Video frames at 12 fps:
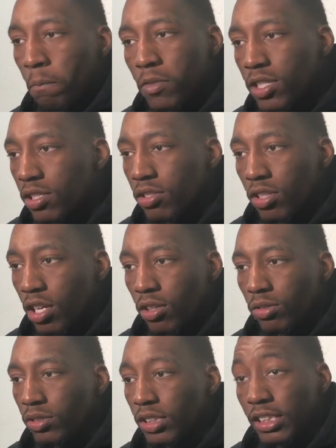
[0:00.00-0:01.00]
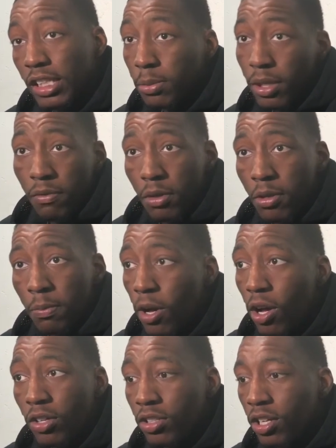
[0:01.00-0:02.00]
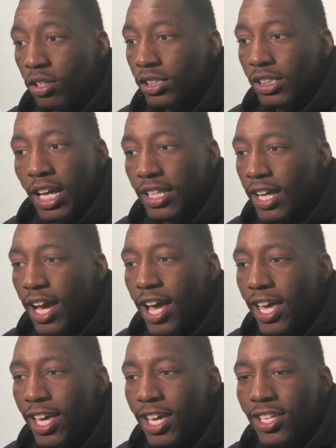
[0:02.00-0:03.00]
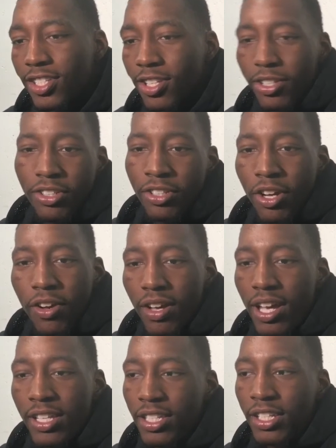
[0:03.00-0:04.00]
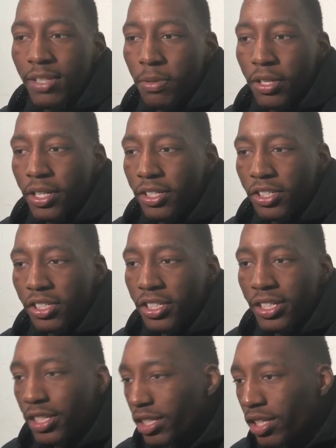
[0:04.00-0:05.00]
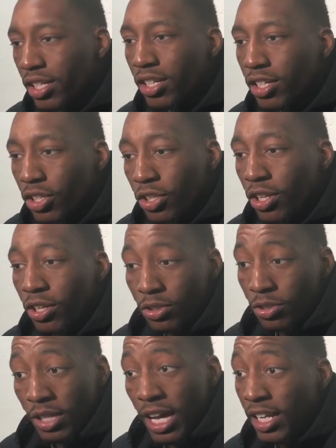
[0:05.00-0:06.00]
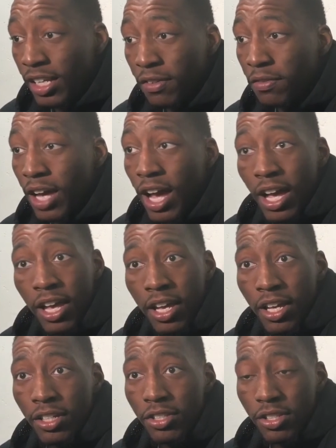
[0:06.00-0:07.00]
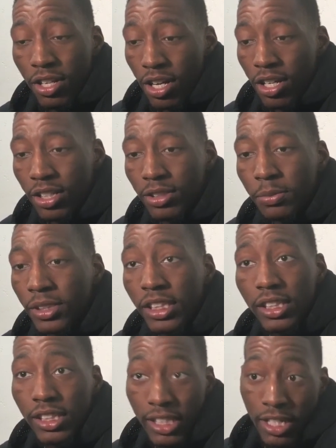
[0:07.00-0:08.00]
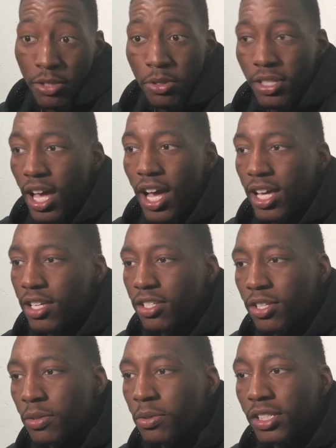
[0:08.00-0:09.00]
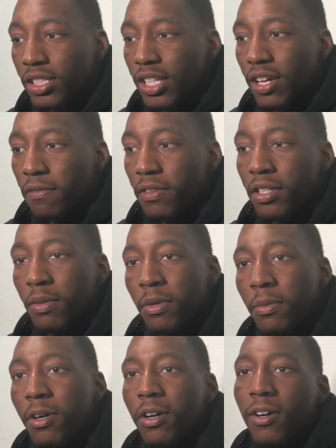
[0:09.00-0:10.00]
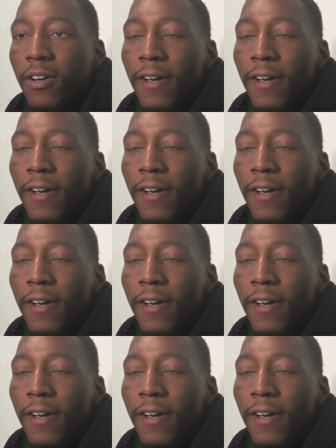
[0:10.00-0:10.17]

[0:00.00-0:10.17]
Just, you know, just keep giving him the ball. You know, he's got the hot hand, so, you know, as any player should, you know, you got to give the hot hand to Malik, and he was hot, so we just kept feeding him the ball.